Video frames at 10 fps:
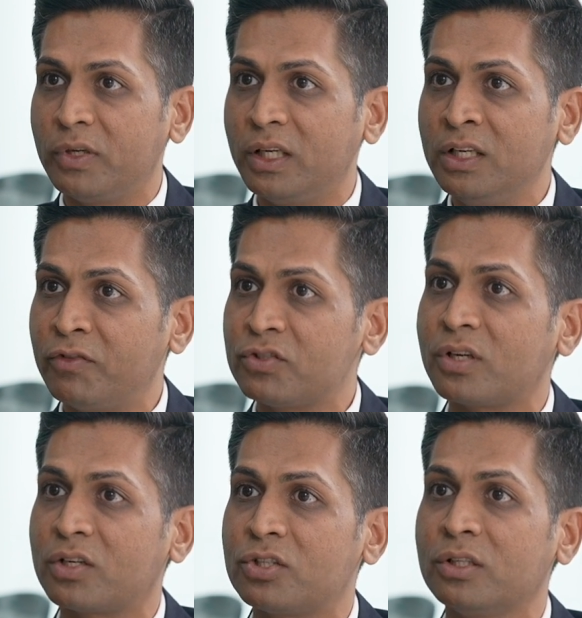
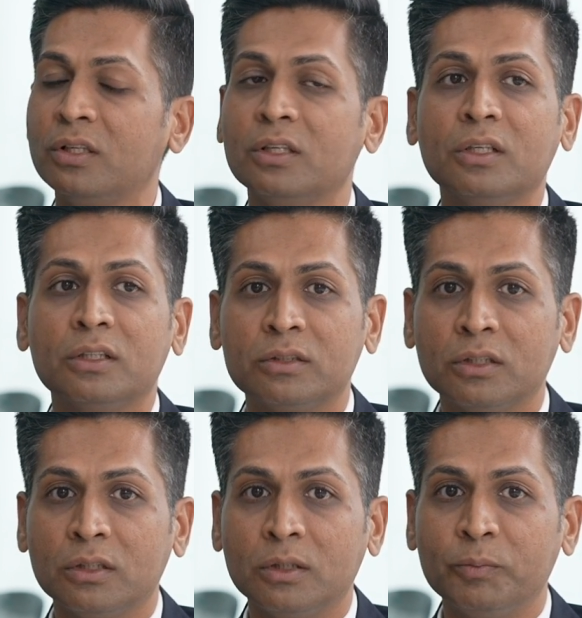infrastructure,
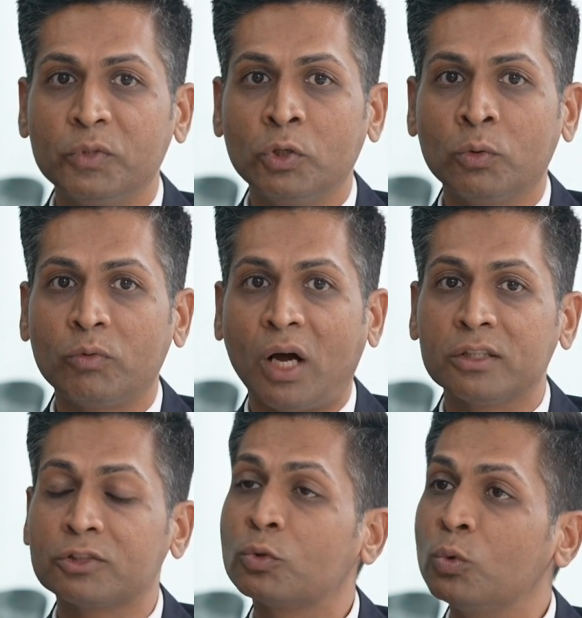are
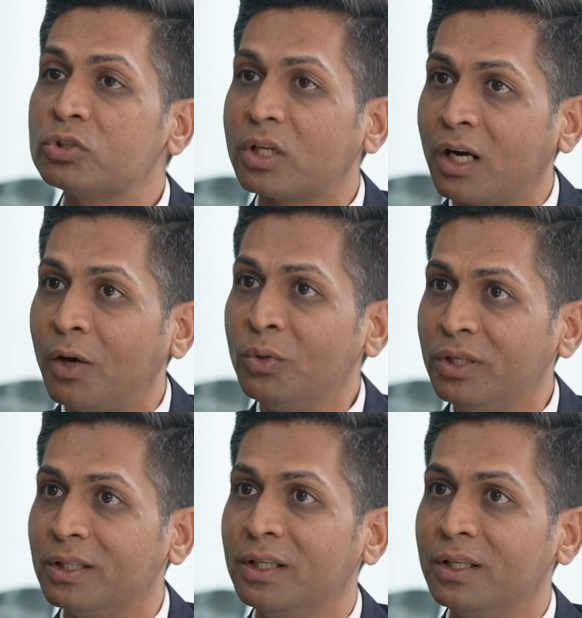the schools around?